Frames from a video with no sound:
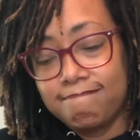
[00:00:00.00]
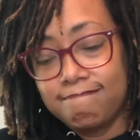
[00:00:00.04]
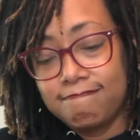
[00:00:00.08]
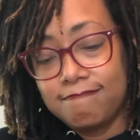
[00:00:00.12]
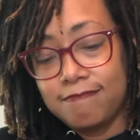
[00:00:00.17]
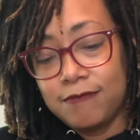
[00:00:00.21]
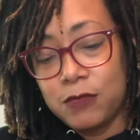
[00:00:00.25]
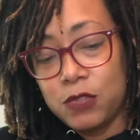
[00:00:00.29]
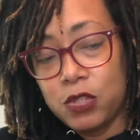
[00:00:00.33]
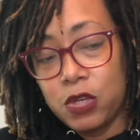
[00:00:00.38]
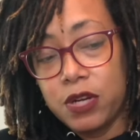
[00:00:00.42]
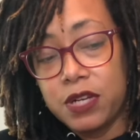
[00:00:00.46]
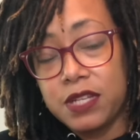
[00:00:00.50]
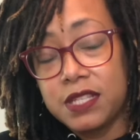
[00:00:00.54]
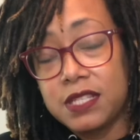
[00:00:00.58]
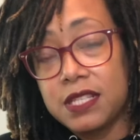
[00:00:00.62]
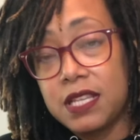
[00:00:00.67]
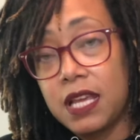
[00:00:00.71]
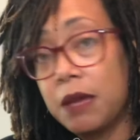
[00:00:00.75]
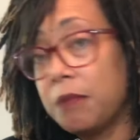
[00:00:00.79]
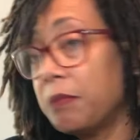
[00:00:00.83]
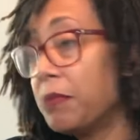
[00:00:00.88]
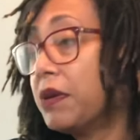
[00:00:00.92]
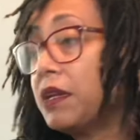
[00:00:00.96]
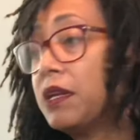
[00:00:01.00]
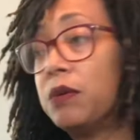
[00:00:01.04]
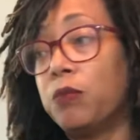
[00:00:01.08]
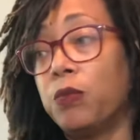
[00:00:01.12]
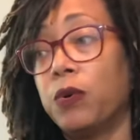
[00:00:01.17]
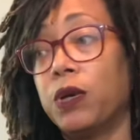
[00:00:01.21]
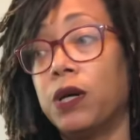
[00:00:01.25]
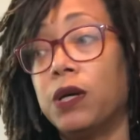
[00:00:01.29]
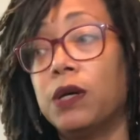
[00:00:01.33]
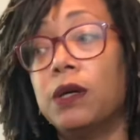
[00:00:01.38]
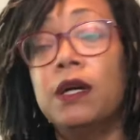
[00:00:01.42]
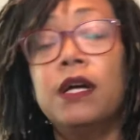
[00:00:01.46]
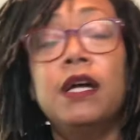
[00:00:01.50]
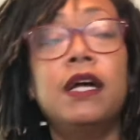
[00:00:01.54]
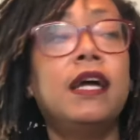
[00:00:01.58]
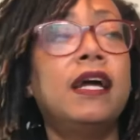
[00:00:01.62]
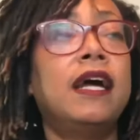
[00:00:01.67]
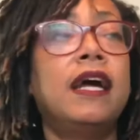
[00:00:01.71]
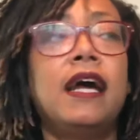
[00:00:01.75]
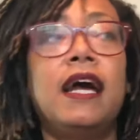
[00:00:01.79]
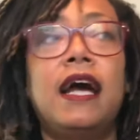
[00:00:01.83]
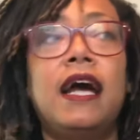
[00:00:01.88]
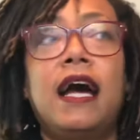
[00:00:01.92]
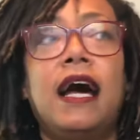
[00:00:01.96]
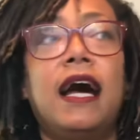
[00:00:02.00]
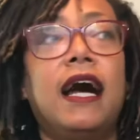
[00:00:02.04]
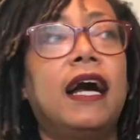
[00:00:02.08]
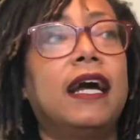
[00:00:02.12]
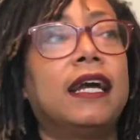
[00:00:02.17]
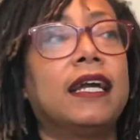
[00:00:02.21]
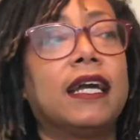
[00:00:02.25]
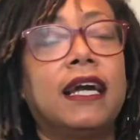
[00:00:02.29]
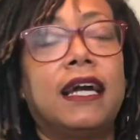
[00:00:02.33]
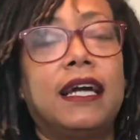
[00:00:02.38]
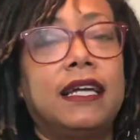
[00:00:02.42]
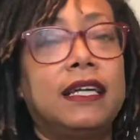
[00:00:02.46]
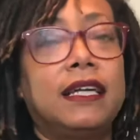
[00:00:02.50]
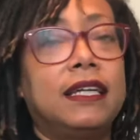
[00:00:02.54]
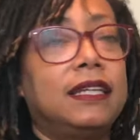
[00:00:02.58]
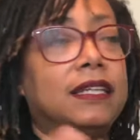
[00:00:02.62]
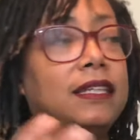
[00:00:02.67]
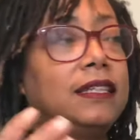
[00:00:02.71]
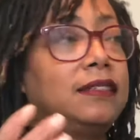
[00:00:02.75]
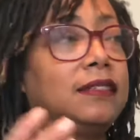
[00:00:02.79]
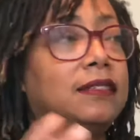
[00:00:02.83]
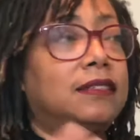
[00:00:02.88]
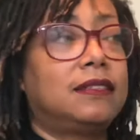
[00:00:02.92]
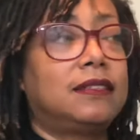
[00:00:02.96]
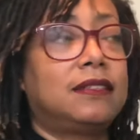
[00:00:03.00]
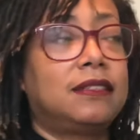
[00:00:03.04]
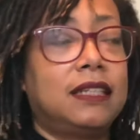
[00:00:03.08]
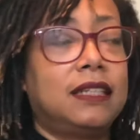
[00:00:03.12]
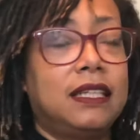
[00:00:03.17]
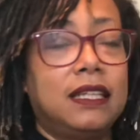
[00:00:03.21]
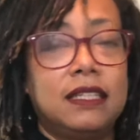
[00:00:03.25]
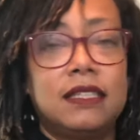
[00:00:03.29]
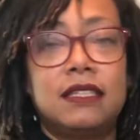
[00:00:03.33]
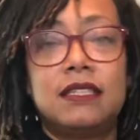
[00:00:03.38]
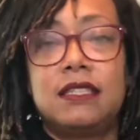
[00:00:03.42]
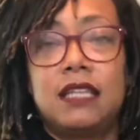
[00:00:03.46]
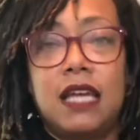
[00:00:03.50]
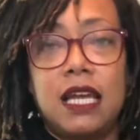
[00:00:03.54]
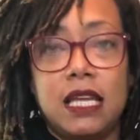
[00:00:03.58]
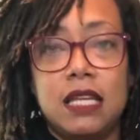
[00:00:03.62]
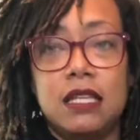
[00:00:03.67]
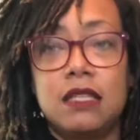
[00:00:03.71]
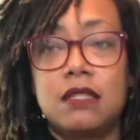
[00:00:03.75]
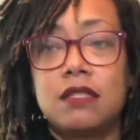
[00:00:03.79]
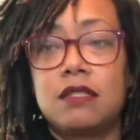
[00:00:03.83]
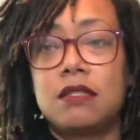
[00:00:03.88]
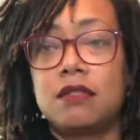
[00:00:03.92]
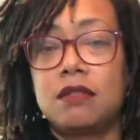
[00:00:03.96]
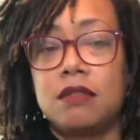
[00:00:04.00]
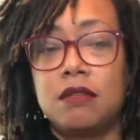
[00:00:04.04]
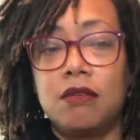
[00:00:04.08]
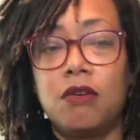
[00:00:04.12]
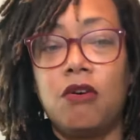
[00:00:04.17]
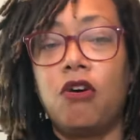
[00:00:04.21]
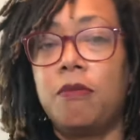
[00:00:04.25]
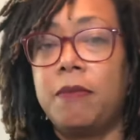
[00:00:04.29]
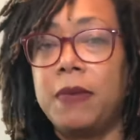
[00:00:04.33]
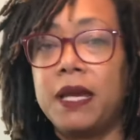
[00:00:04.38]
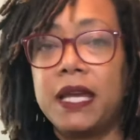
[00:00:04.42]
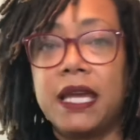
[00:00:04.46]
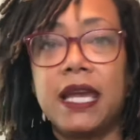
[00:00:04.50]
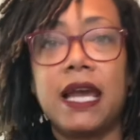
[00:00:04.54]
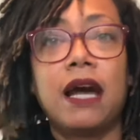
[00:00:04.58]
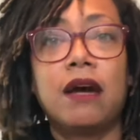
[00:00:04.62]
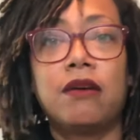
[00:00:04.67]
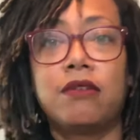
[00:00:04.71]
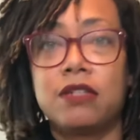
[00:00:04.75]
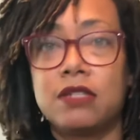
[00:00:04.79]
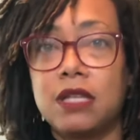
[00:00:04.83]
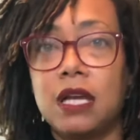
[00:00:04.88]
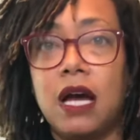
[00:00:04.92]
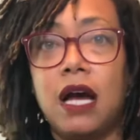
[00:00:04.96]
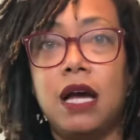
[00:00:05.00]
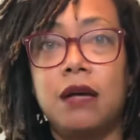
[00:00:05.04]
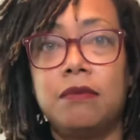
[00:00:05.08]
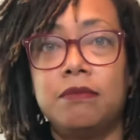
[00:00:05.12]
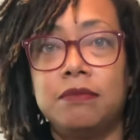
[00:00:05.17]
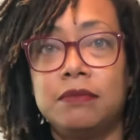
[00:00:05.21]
Sorry to say, but it will. It stays on my countertop,